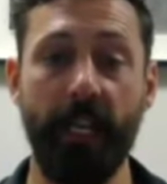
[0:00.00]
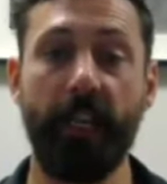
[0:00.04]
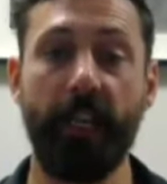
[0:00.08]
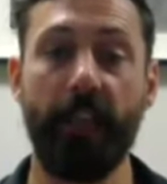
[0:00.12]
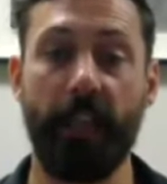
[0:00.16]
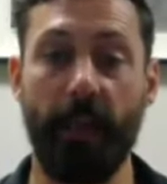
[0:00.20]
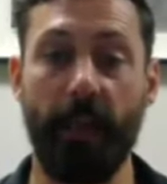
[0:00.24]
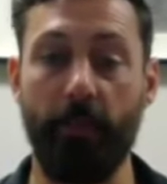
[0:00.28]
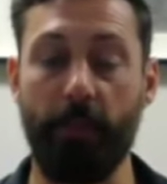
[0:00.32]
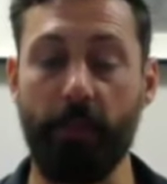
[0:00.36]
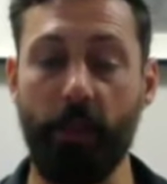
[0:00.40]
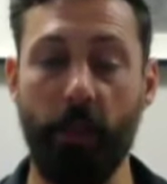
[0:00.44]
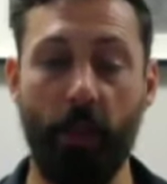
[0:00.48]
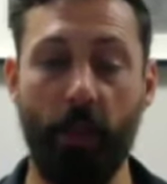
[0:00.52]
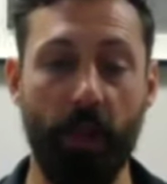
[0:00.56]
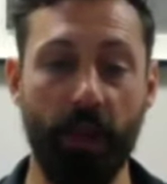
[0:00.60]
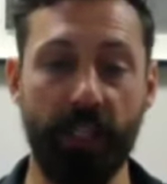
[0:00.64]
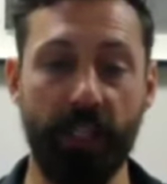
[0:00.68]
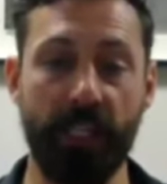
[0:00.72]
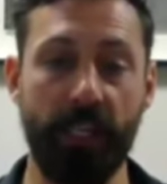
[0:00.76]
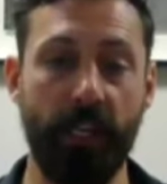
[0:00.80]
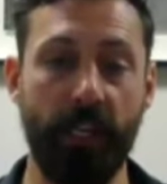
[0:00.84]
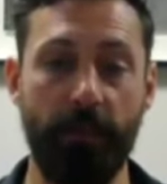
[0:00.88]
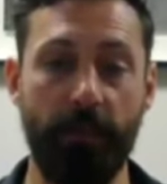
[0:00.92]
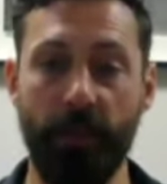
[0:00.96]
That
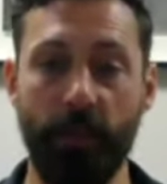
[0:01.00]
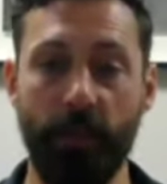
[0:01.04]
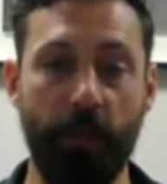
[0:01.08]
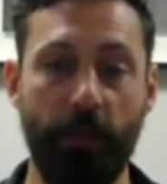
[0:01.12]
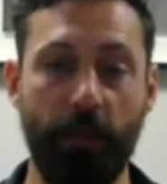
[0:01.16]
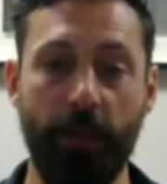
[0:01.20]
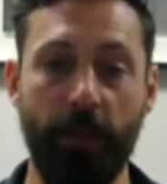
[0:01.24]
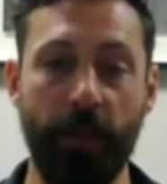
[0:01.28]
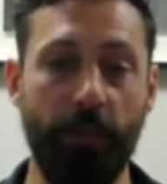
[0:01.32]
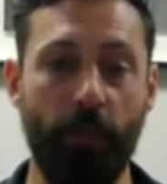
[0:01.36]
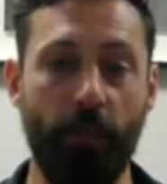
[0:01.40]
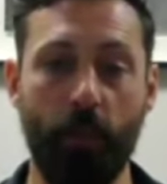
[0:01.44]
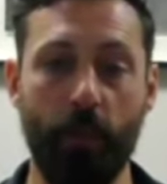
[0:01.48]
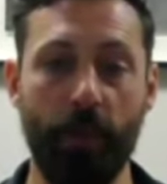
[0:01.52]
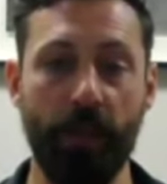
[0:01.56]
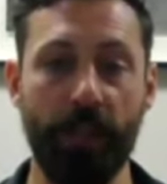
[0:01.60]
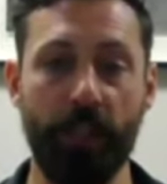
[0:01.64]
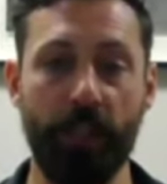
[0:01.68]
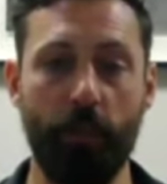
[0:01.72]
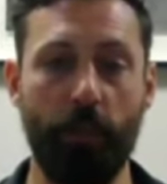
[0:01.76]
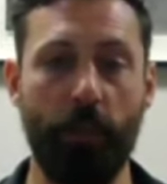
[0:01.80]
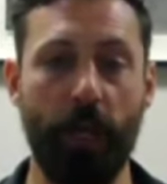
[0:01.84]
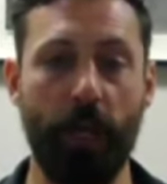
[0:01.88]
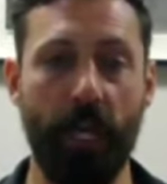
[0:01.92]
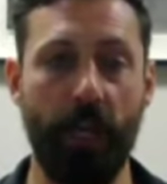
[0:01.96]
clogs it up a little bit more
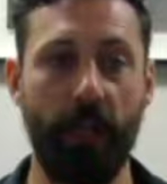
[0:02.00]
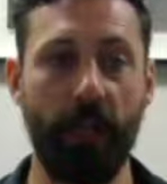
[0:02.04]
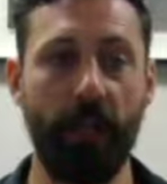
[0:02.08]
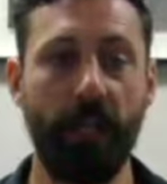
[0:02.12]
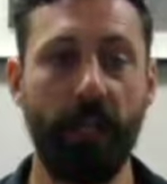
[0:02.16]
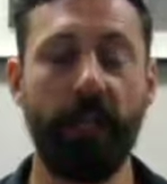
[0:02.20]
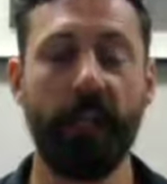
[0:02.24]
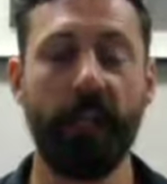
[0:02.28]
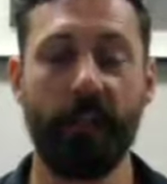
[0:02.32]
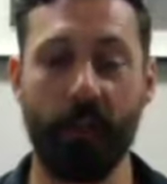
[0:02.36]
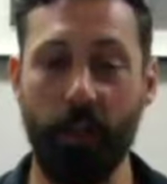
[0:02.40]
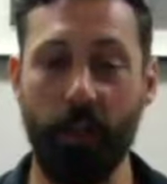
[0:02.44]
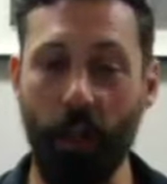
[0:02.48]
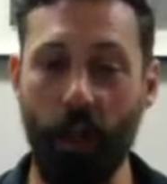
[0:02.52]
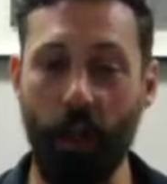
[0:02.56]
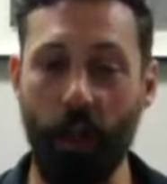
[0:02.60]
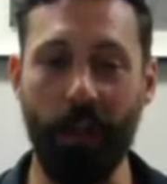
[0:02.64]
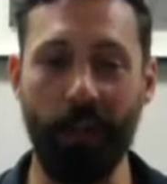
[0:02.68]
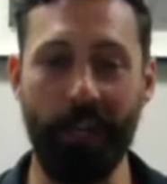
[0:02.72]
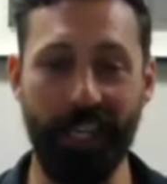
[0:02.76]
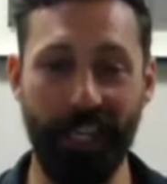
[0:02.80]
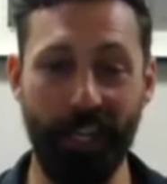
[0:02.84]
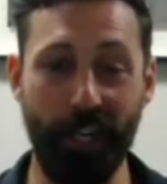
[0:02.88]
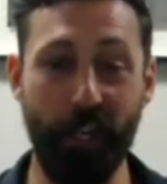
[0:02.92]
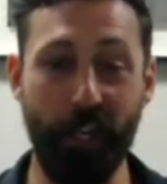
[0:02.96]
as well.
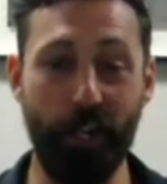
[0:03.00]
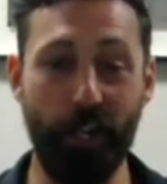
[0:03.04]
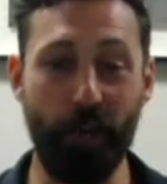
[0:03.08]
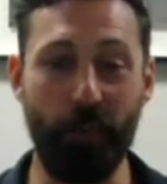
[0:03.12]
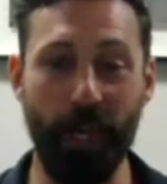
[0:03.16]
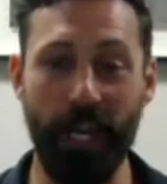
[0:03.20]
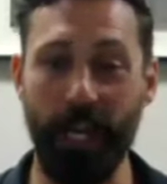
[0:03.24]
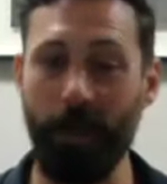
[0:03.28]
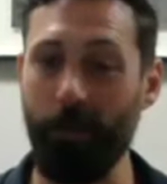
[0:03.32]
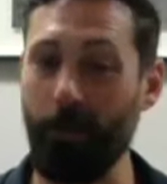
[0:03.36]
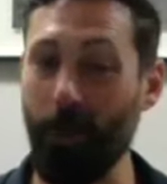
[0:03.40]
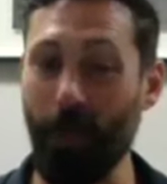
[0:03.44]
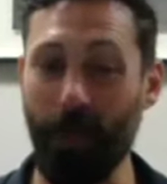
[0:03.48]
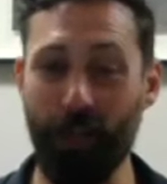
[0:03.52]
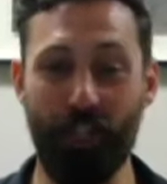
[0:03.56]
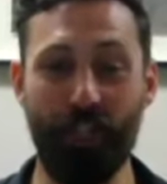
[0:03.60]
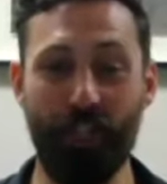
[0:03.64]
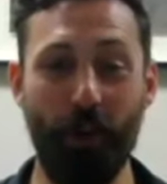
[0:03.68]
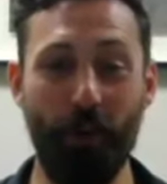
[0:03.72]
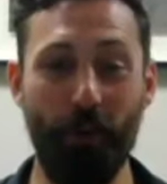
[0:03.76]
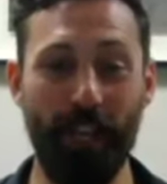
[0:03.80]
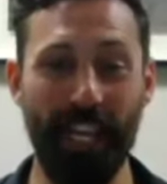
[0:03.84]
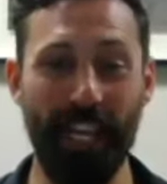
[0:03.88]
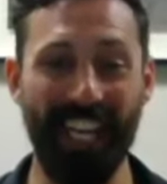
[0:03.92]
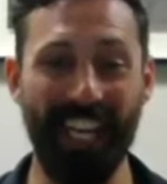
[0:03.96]
Clog in a good way, we're not
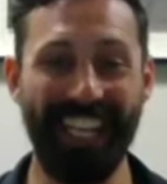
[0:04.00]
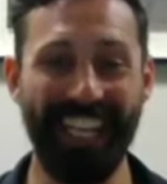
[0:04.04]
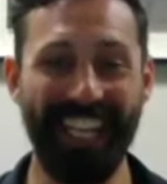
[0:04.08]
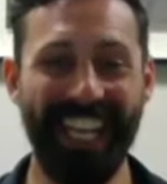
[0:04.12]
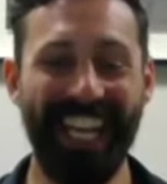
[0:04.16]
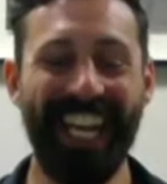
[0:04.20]
choking.